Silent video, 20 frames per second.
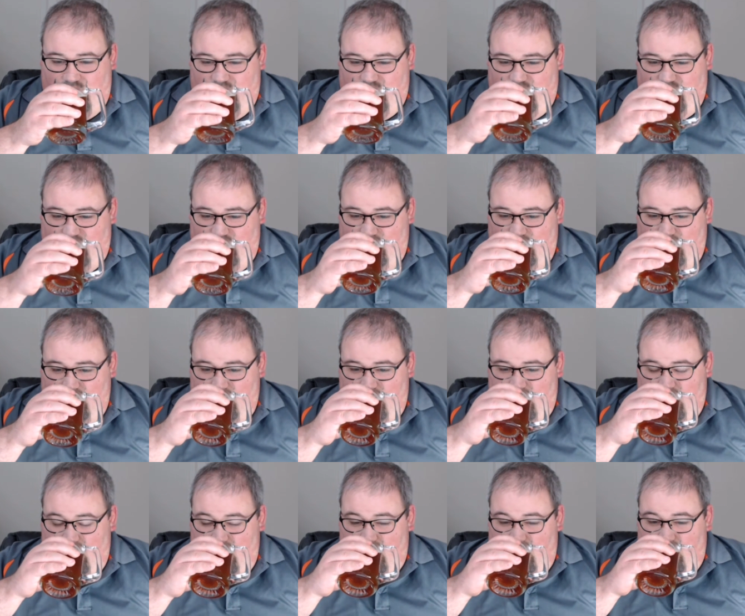
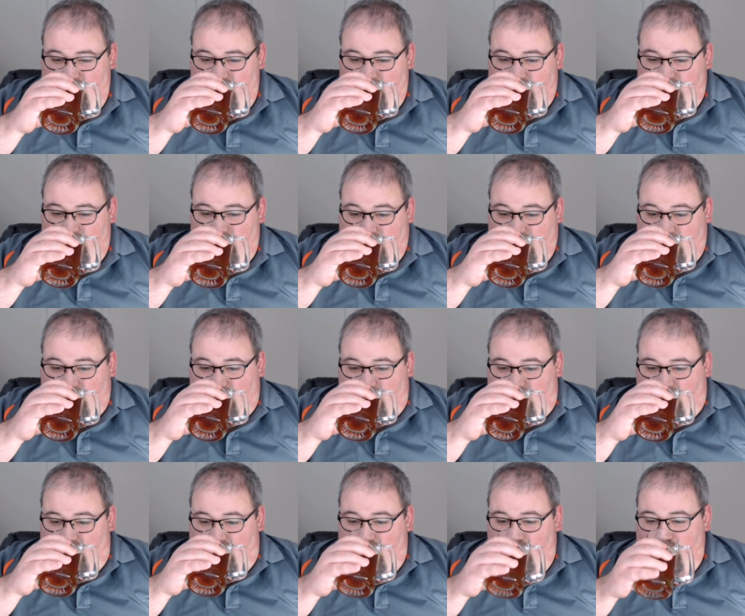
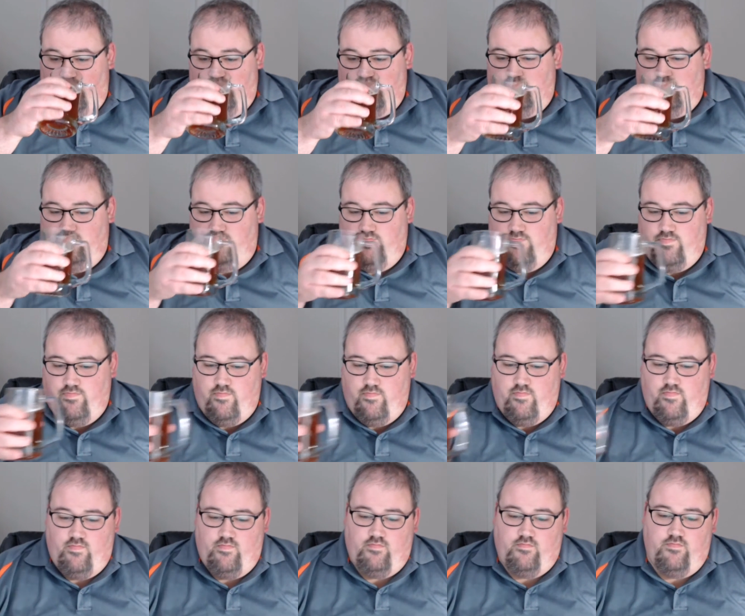
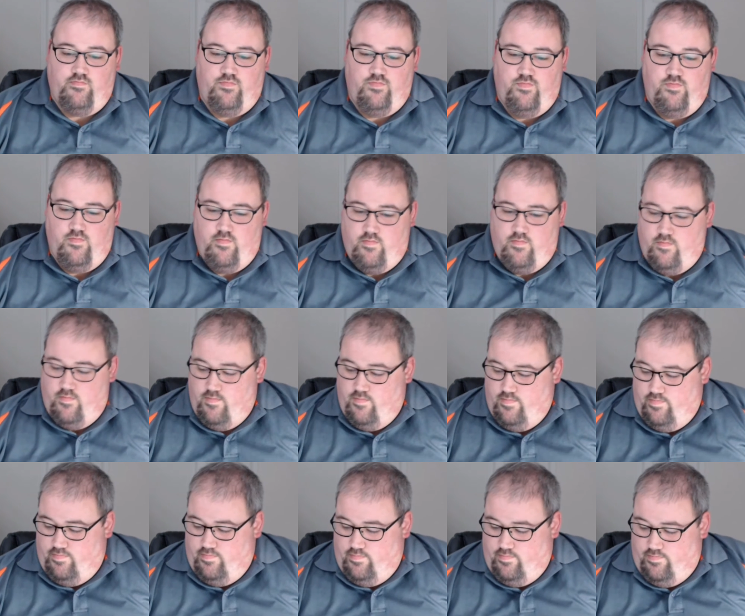
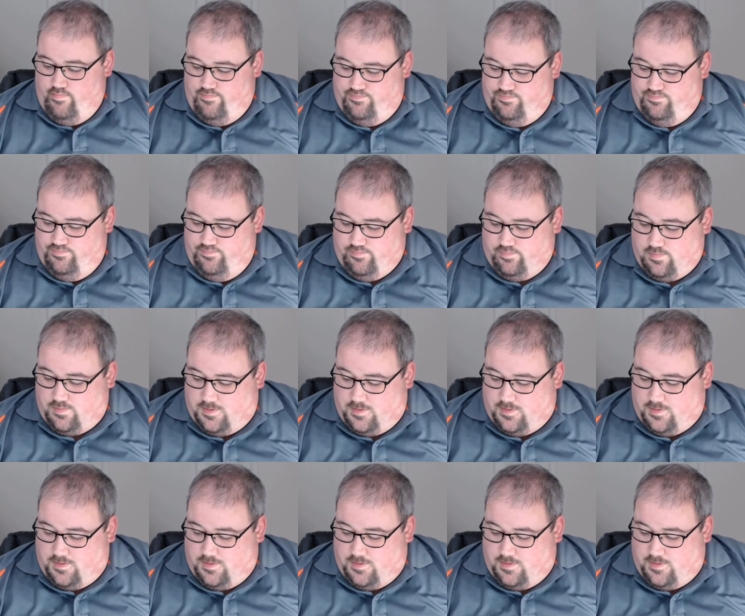[no speech]